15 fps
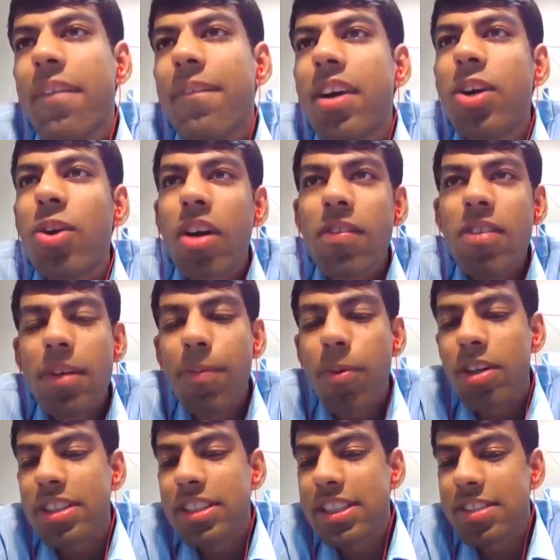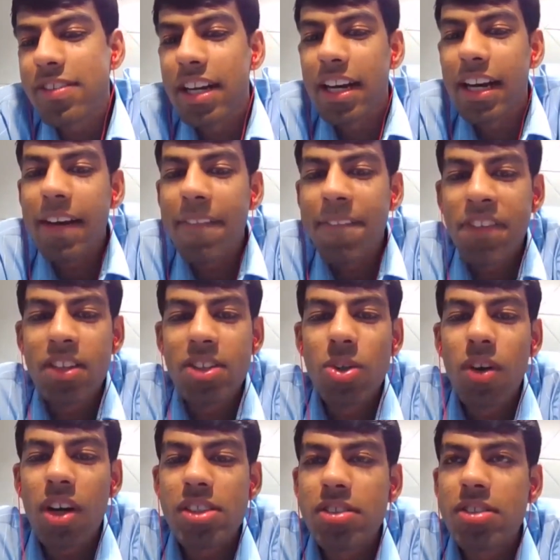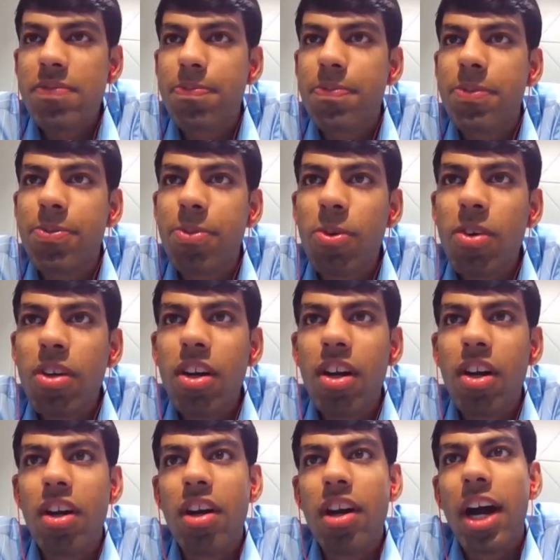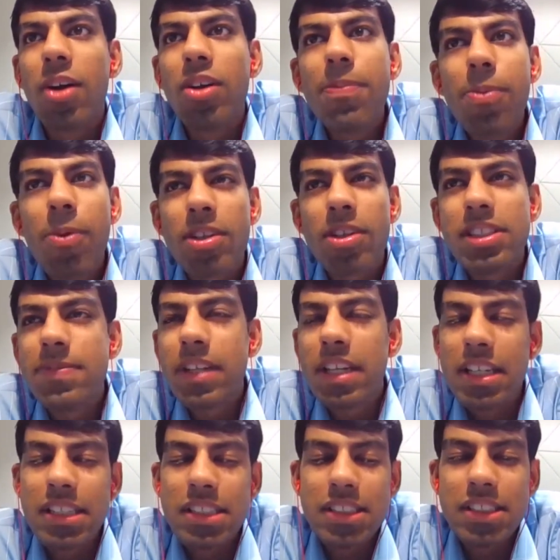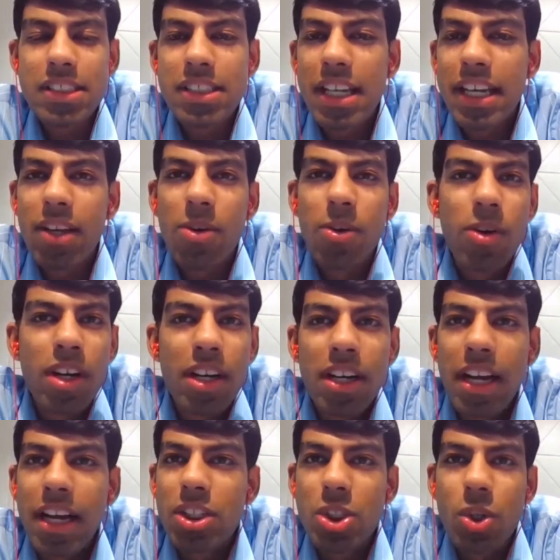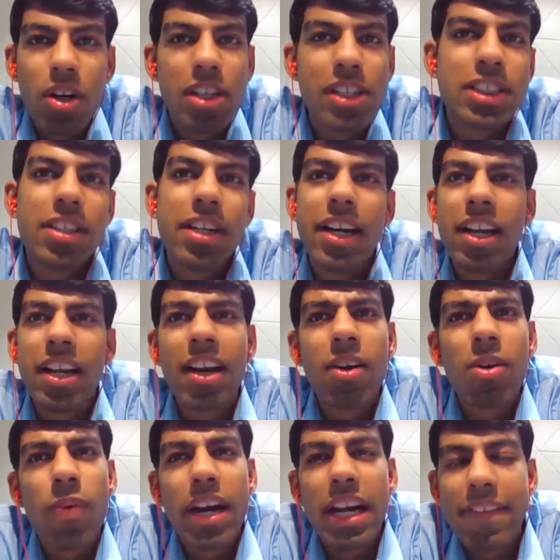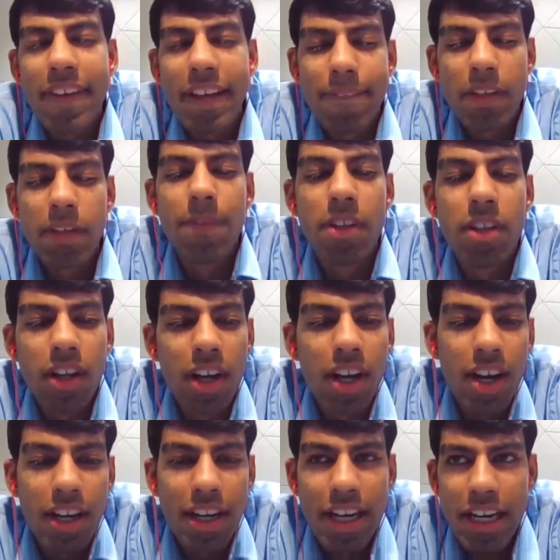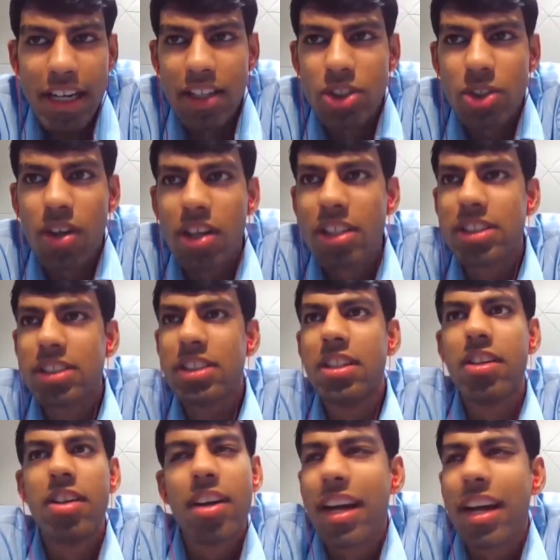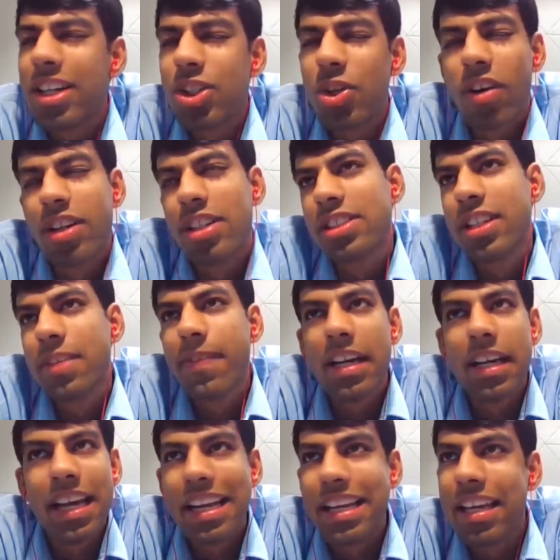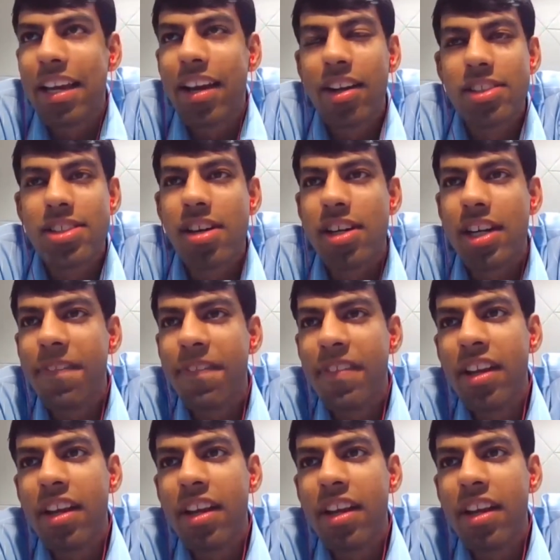But talking about the process as well, right? So before how the process begins is like you go out and get shortlisted, and around 25 people are getting shortlisted or get shortlisted by LEK Consulting.